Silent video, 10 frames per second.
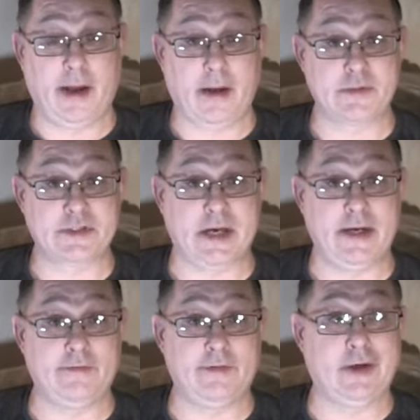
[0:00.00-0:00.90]
and I was
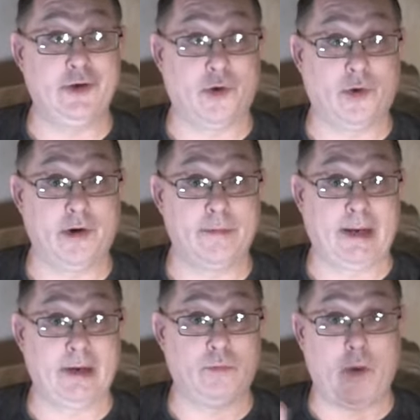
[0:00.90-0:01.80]
kind of ignored
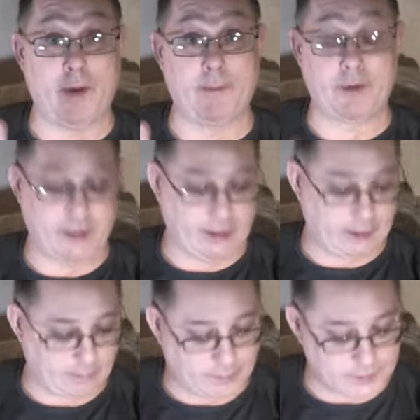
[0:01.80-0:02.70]
by one particular